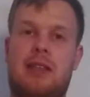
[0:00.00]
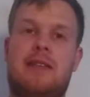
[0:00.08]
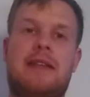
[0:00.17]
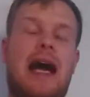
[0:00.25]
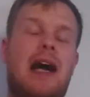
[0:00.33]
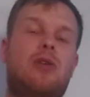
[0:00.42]

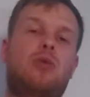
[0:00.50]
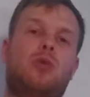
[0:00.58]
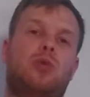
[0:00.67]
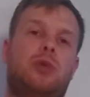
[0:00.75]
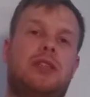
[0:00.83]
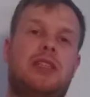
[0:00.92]
now
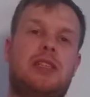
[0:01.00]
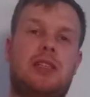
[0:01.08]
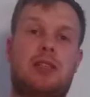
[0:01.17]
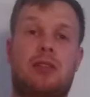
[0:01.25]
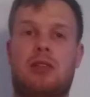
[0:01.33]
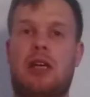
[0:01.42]

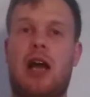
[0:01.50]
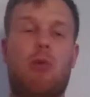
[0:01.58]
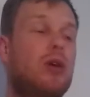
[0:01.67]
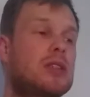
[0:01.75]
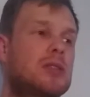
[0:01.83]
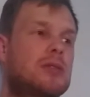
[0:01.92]
I
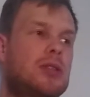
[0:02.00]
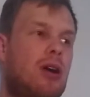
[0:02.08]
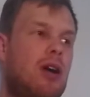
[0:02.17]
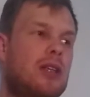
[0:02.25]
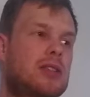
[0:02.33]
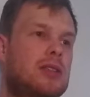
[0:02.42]
want to
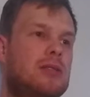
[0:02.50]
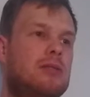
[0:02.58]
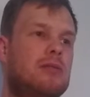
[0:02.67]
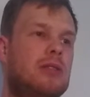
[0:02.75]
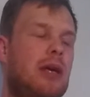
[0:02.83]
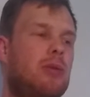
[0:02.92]

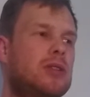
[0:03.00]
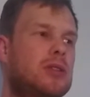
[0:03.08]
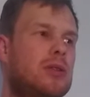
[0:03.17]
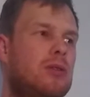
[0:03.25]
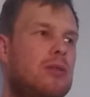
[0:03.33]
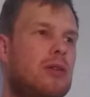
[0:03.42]

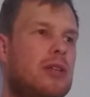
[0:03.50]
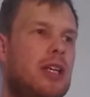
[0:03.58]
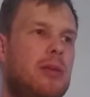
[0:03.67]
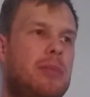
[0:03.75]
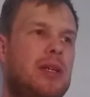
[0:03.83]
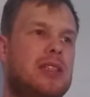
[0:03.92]
look
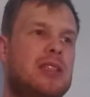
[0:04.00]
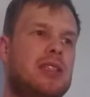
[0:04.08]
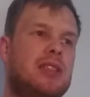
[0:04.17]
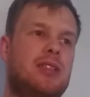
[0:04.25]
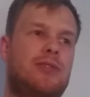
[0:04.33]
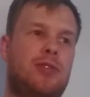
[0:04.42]
a bit in
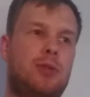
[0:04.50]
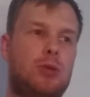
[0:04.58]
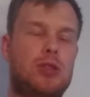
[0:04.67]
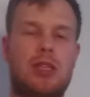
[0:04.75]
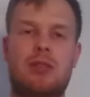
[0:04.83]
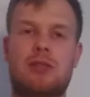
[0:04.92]
the
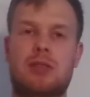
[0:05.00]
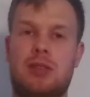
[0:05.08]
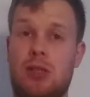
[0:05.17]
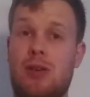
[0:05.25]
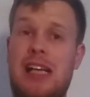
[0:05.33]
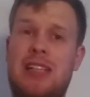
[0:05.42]
future.
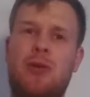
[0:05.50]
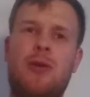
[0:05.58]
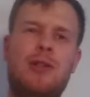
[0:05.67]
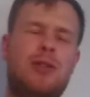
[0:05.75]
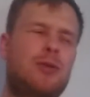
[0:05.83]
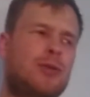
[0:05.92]
So I
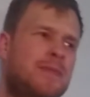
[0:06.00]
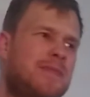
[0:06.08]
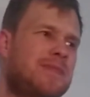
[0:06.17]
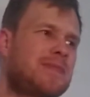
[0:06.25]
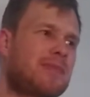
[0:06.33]
told you